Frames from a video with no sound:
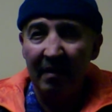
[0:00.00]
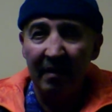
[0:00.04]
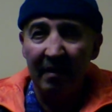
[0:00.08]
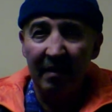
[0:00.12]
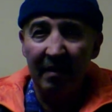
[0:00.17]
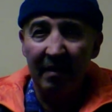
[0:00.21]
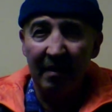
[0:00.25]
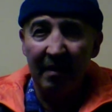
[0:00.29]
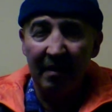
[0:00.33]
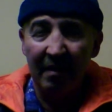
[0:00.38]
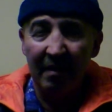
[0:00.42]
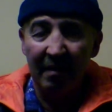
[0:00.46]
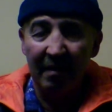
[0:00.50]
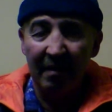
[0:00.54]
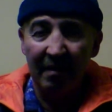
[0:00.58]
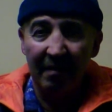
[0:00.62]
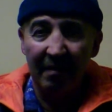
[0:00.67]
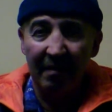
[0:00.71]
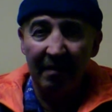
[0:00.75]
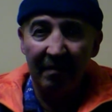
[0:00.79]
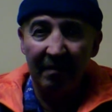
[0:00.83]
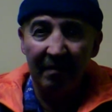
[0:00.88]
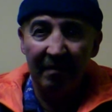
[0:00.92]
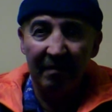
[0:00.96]

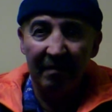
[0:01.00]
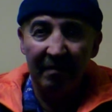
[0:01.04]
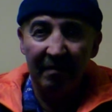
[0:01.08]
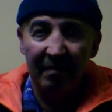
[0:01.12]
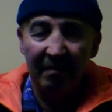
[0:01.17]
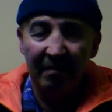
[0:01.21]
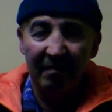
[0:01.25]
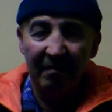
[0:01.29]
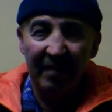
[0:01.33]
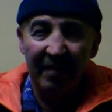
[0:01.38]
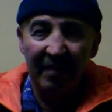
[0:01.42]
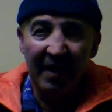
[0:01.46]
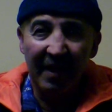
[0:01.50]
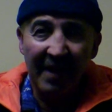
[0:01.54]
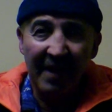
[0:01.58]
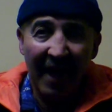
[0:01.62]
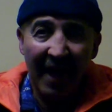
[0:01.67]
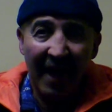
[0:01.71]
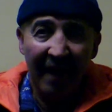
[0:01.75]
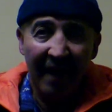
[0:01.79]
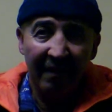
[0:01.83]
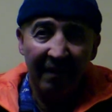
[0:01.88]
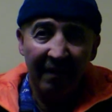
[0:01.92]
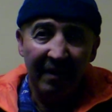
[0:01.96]
the
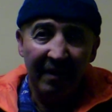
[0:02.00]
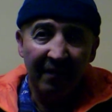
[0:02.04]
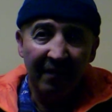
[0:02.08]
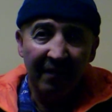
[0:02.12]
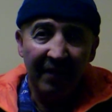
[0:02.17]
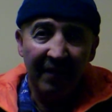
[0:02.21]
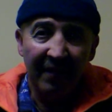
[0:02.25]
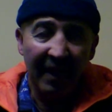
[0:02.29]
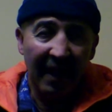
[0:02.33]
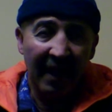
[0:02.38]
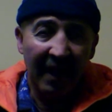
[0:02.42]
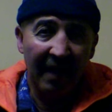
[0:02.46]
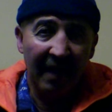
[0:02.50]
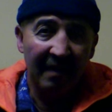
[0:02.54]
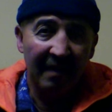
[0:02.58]
narrative that